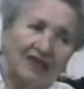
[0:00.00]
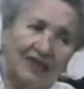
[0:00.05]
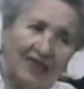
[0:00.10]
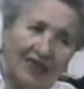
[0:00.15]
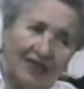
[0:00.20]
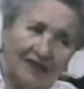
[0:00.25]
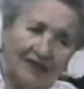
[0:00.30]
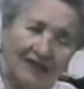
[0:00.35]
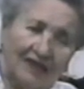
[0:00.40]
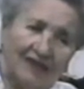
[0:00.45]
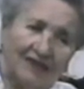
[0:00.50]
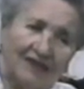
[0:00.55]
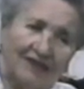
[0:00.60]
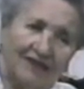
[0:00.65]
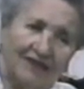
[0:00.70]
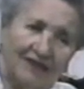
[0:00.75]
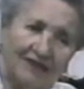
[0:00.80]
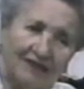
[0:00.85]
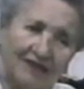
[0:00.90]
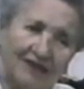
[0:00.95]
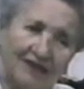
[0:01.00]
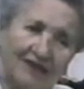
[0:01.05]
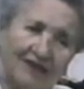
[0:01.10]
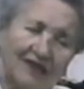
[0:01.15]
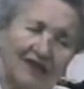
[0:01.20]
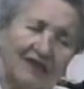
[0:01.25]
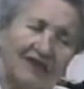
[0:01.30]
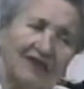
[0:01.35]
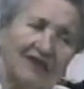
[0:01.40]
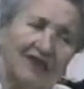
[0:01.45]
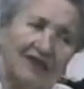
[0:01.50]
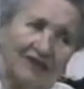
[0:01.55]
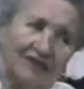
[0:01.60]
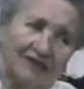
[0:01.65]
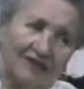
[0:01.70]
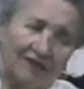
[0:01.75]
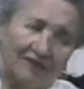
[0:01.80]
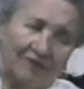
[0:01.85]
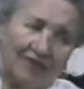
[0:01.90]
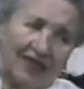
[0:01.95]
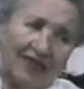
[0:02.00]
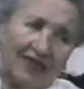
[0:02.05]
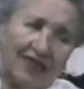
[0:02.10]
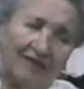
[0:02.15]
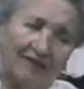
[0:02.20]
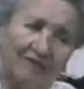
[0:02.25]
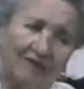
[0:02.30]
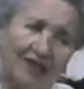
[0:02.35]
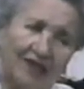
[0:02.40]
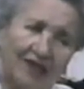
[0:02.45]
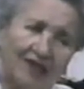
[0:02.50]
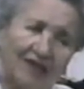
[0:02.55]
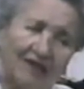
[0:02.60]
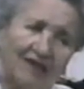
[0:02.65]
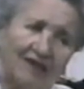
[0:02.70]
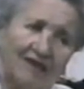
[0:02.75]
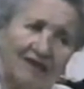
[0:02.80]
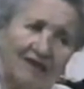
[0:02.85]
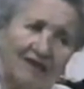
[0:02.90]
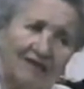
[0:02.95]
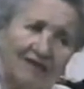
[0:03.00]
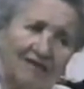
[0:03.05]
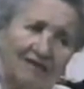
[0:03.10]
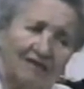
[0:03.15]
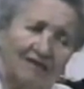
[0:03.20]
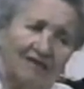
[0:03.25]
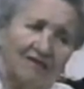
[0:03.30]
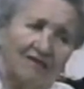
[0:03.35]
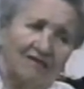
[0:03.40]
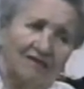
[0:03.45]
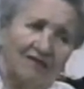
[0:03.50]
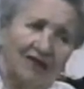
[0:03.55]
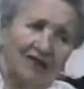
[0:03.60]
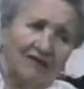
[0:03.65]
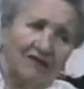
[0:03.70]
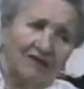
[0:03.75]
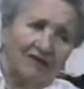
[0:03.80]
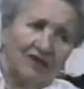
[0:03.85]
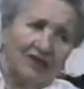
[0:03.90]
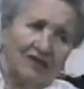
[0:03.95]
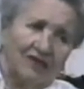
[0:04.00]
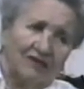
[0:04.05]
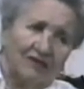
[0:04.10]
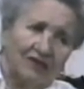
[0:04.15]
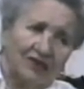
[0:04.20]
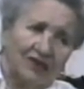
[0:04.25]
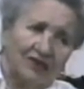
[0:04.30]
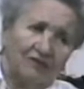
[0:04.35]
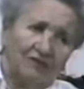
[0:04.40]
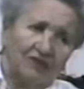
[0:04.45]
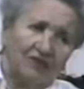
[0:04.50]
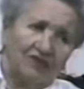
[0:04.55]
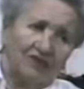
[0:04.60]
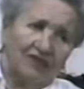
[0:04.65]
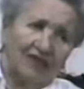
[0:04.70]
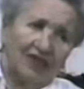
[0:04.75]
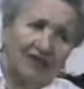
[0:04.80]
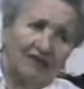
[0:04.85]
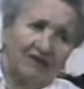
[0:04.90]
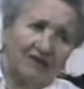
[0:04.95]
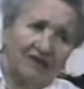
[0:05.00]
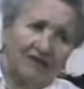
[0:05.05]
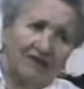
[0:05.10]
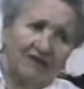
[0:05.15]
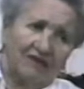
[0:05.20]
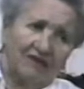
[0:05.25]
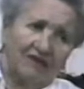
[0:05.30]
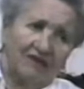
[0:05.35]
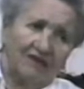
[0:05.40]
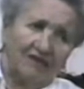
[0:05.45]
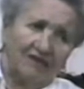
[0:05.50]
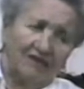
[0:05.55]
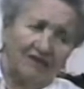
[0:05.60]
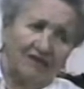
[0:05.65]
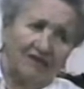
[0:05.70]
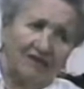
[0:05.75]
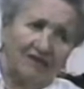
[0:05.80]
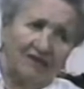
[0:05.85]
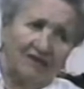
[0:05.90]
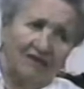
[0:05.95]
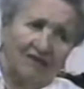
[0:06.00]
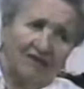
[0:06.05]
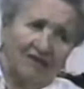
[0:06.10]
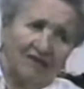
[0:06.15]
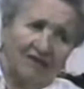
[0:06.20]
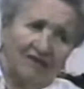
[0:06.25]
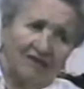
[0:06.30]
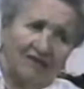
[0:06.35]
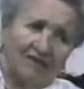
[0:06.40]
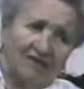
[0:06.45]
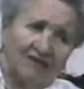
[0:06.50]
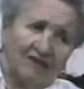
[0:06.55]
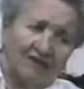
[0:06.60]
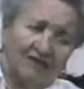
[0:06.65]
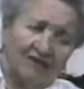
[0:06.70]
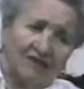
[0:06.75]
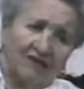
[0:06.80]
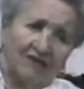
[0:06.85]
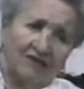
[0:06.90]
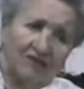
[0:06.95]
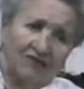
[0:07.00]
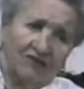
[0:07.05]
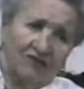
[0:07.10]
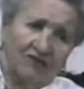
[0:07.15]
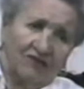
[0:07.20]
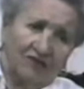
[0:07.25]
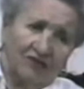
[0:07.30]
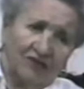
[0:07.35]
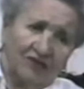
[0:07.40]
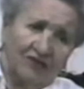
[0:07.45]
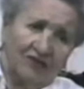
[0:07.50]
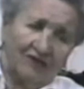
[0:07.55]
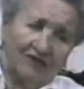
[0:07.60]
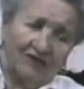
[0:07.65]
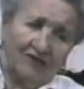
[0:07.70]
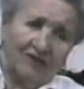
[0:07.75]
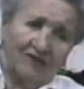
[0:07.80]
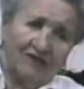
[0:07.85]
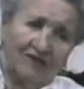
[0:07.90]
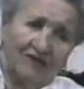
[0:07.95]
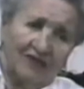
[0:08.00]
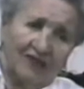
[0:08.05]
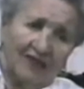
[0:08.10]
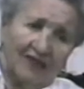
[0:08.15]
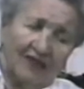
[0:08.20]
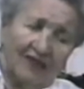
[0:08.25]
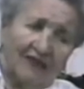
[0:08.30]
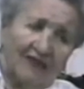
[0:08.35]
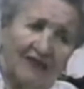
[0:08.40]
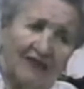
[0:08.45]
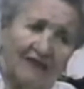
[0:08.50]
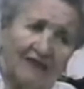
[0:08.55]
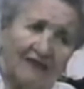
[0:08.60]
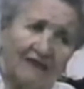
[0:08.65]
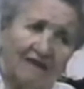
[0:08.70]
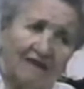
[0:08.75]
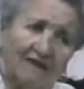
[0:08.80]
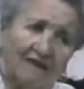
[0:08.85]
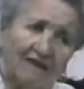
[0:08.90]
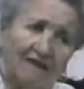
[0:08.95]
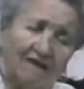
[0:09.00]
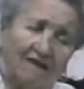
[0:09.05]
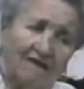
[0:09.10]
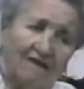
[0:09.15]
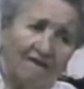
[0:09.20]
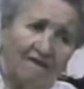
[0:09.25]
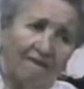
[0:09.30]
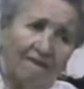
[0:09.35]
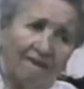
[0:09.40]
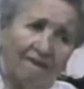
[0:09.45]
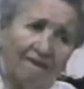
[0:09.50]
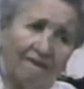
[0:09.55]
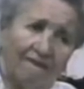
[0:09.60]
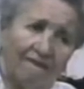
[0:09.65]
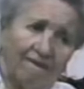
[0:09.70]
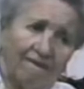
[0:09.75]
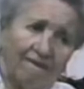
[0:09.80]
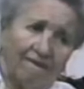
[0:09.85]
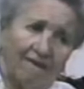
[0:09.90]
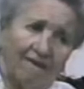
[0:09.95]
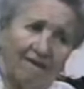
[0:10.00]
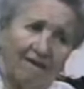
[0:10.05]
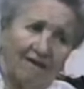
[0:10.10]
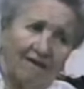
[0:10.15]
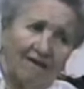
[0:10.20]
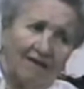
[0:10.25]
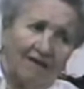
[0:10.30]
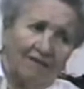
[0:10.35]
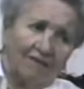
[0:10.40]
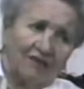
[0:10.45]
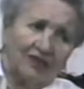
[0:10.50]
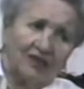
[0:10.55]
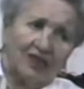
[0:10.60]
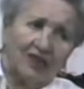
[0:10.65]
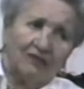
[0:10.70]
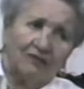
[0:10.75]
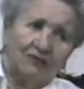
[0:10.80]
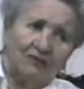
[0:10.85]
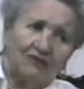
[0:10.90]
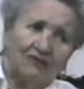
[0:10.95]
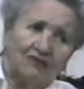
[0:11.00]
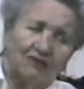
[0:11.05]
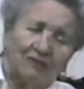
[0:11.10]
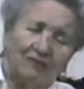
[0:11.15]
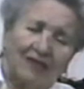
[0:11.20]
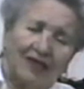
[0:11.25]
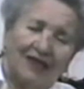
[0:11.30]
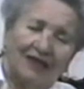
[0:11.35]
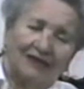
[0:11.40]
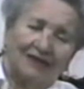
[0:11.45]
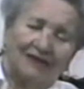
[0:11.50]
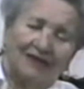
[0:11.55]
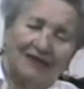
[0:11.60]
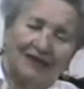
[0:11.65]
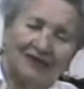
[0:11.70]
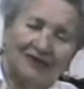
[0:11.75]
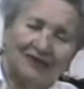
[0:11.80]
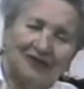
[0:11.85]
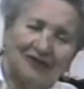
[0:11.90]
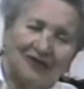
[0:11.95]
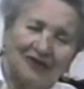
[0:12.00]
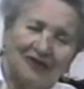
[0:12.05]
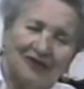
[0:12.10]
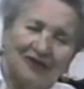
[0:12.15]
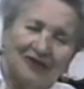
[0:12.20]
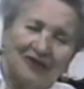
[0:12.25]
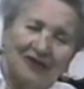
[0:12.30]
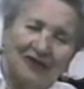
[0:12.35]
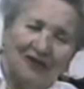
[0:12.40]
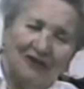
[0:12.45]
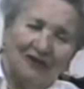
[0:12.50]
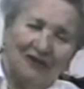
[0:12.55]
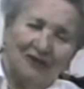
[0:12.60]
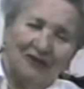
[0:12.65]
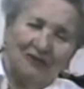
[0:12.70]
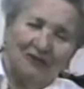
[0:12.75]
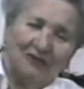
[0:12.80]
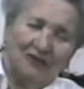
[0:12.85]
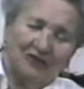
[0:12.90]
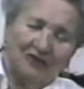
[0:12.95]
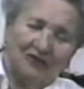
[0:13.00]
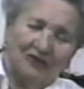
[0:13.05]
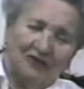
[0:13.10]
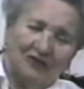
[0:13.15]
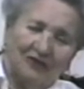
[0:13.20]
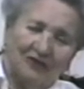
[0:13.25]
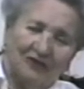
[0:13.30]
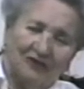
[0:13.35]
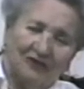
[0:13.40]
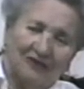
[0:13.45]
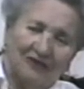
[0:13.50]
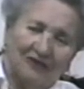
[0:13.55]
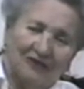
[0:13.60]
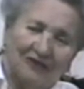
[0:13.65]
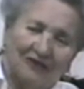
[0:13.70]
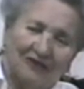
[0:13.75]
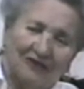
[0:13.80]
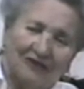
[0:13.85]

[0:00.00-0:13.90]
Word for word: he died here. In this, in Miami. Yes, in Miami, uh, around uh, when he was like 80 six years almost. And, uh, but he was a man that uh, was a